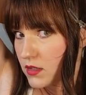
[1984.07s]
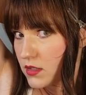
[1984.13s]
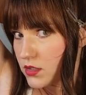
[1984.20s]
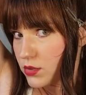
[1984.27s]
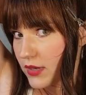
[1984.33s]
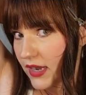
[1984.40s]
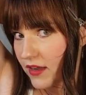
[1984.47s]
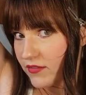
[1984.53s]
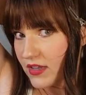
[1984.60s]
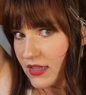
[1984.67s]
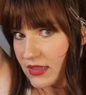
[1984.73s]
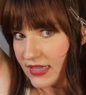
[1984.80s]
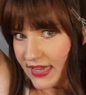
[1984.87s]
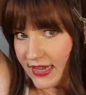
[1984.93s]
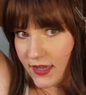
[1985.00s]
to have it
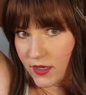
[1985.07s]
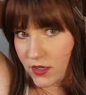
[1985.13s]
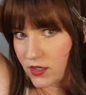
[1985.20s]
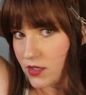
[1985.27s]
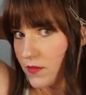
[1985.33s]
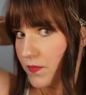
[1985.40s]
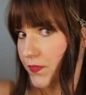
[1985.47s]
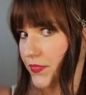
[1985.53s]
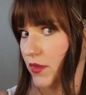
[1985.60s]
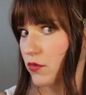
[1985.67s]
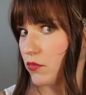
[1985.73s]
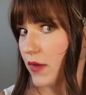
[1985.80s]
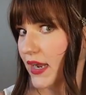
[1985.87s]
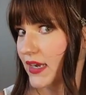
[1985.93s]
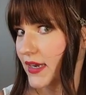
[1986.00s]
land
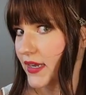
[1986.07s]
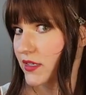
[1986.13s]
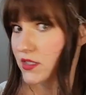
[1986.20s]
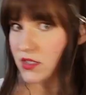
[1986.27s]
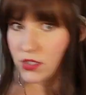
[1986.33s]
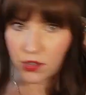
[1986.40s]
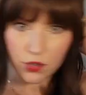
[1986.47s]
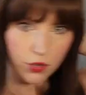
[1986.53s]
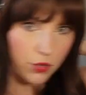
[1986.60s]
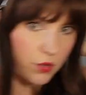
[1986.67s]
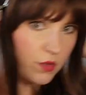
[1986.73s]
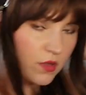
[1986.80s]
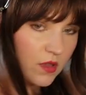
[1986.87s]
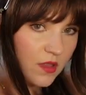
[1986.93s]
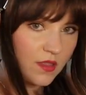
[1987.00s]
right next to
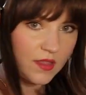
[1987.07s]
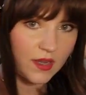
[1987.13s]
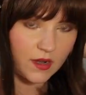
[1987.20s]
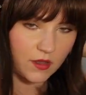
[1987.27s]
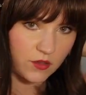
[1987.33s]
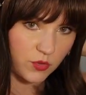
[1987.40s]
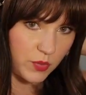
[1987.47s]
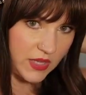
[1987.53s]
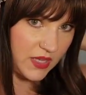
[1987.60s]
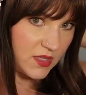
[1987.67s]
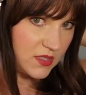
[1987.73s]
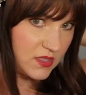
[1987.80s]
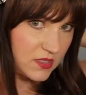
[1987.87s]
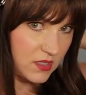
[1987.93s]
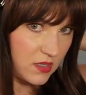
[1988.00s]
that other
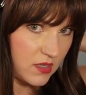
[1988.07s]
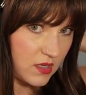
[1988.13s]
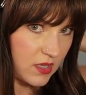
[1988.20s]
piece.